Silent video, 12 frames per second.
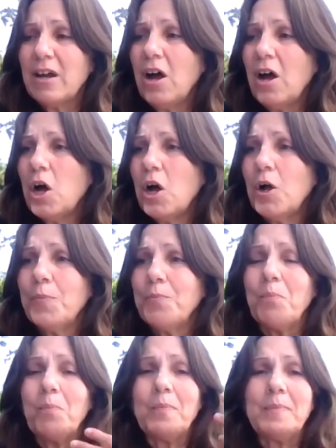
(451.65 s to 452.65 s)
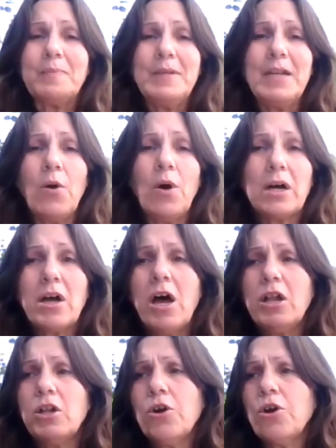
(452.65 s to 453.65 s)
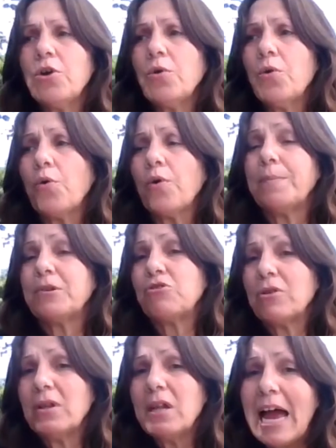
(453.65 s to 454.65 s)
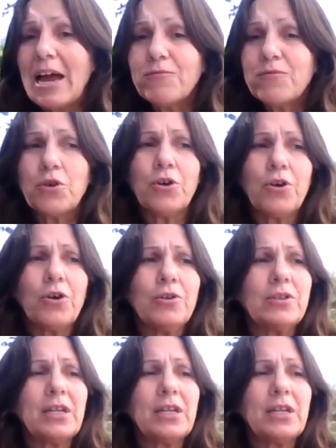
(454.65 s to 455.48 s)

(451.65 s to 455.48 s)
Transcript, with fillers: you know, a color or a bunch of laughter.